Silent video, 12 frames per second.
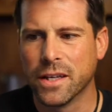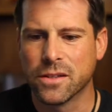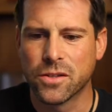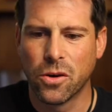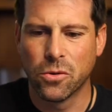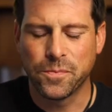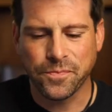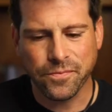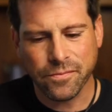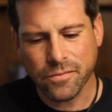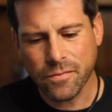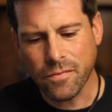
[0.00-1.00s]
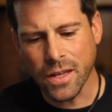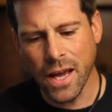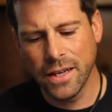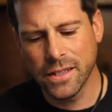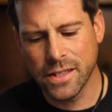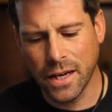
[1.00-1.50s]
And so
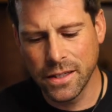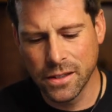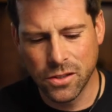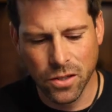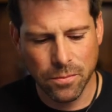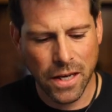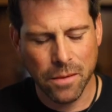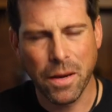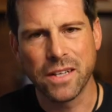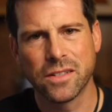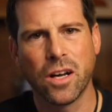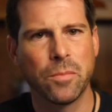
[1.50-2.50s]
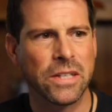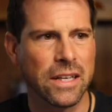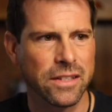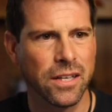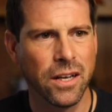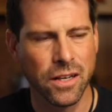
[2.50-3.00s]
I decided to make my stops
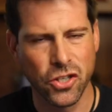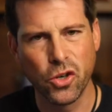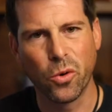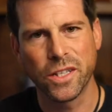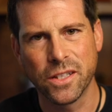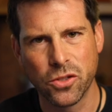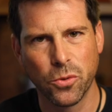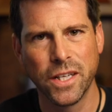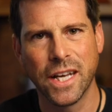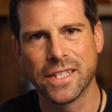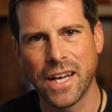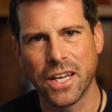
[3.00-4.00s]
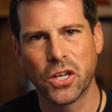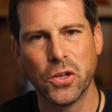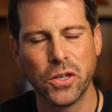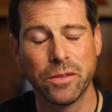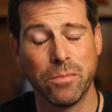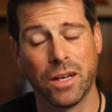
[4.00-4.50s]
as short and sweet as I
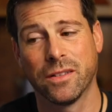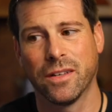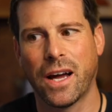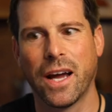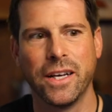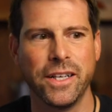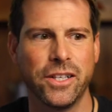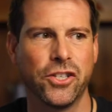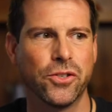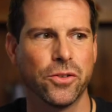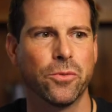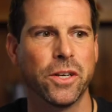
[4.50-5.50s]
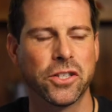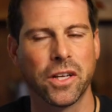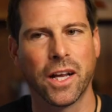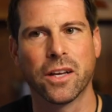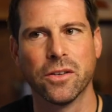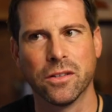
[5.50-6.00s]
could, but I sure wish
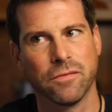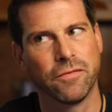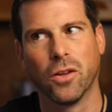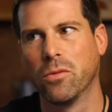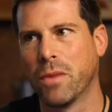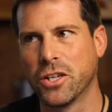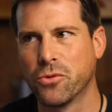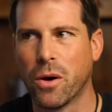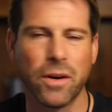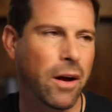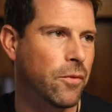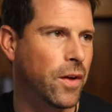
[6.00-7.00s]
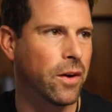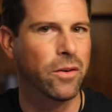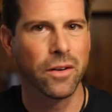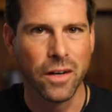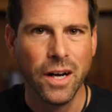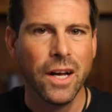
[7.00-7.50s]
that I could have flown my drone out there
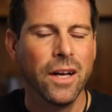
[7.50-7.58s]
or